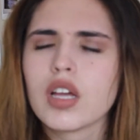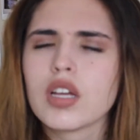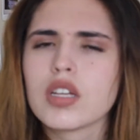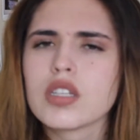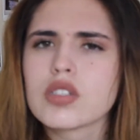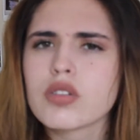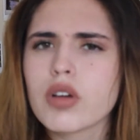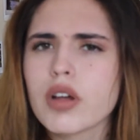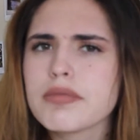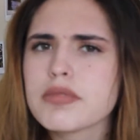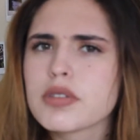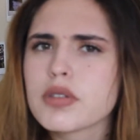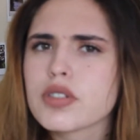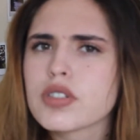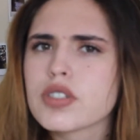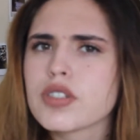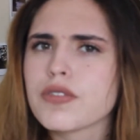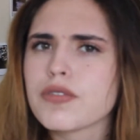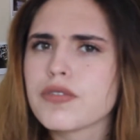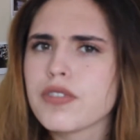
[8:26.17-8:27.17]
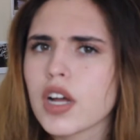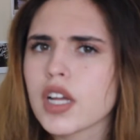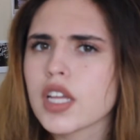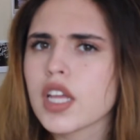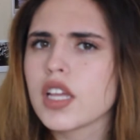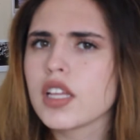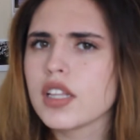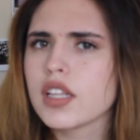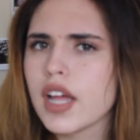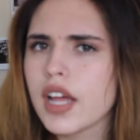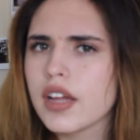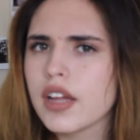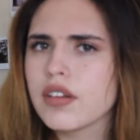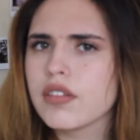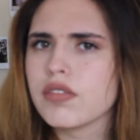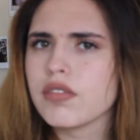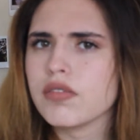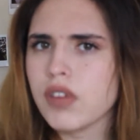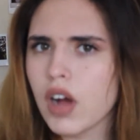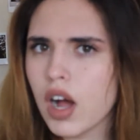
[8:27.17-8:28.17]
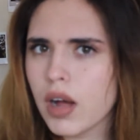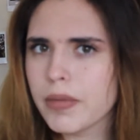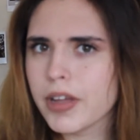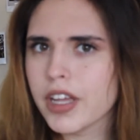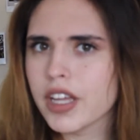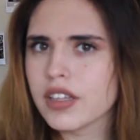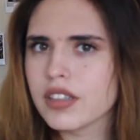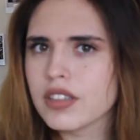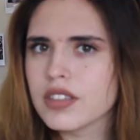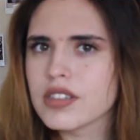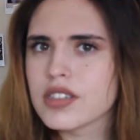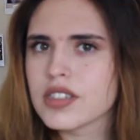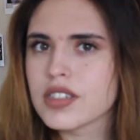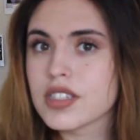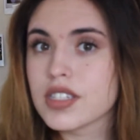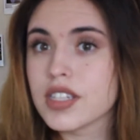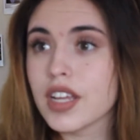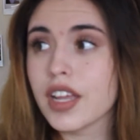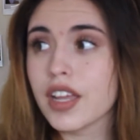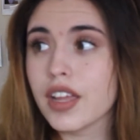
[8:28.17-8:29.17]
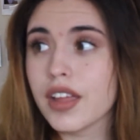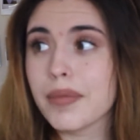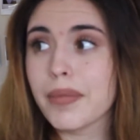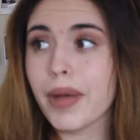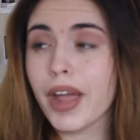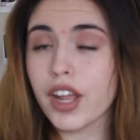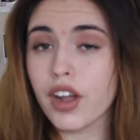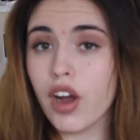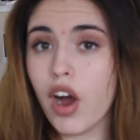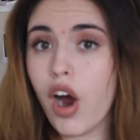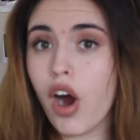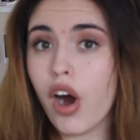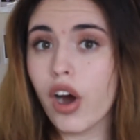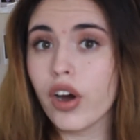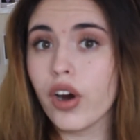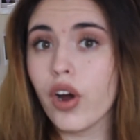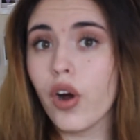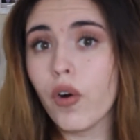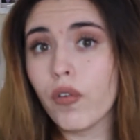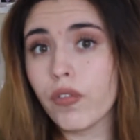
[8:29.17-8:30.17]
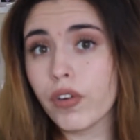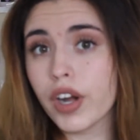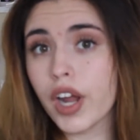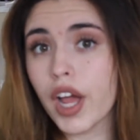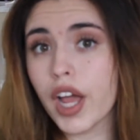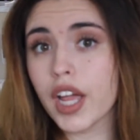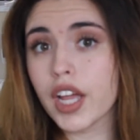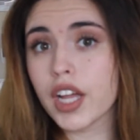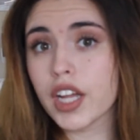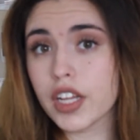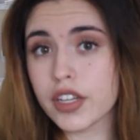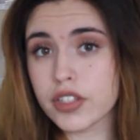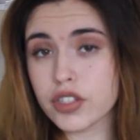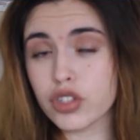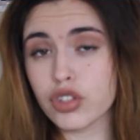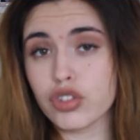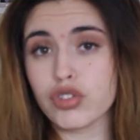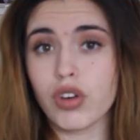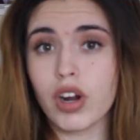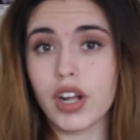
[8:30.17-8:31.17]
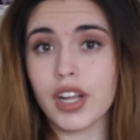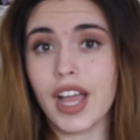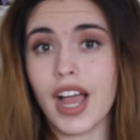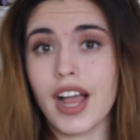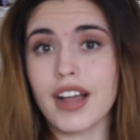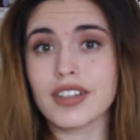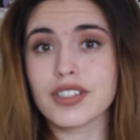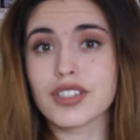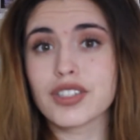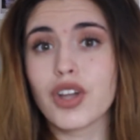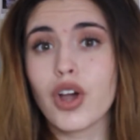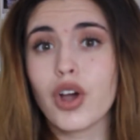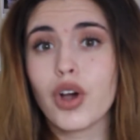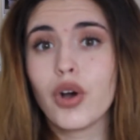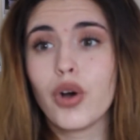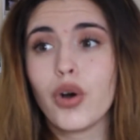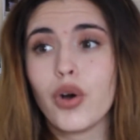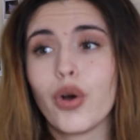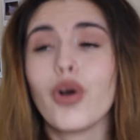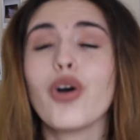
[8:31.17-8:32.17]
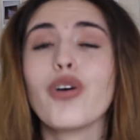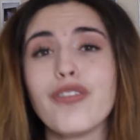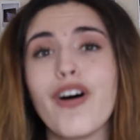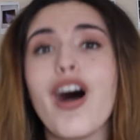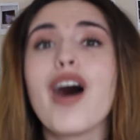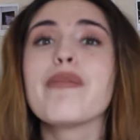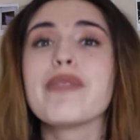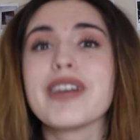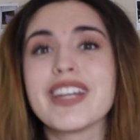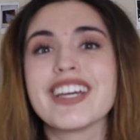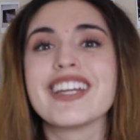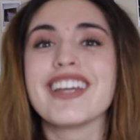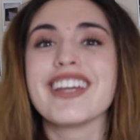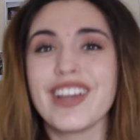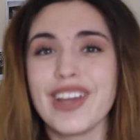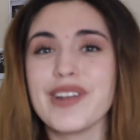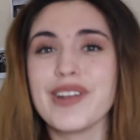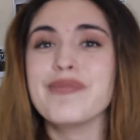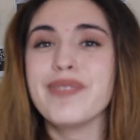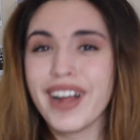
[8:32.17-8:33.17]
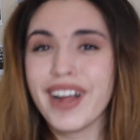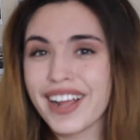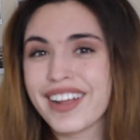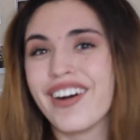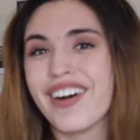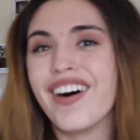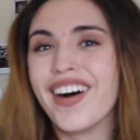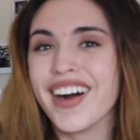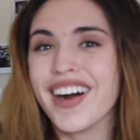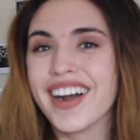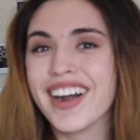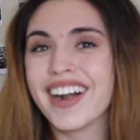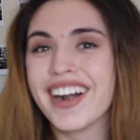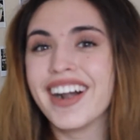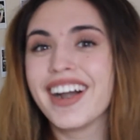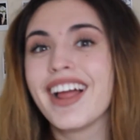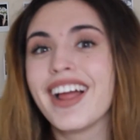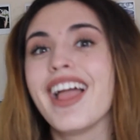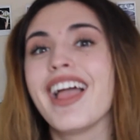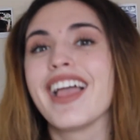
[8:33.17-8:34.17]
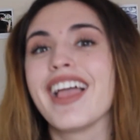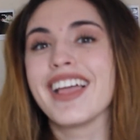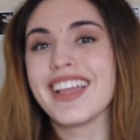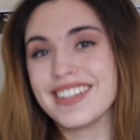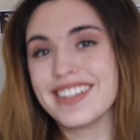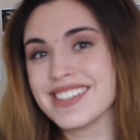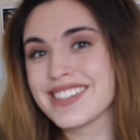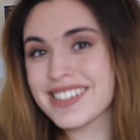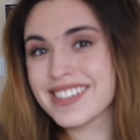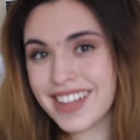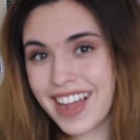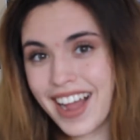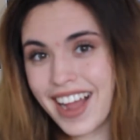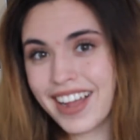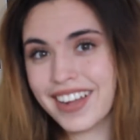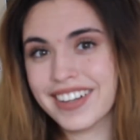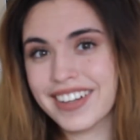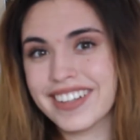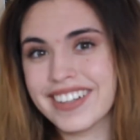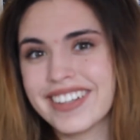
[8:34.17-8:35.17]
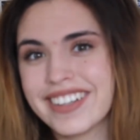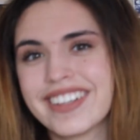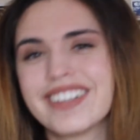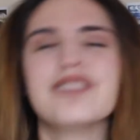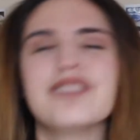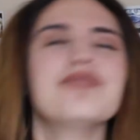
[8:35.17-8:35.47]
So I'm supposed to fucking let vomit sit in my car overnight because your drunk ass who vomited in my car is tired.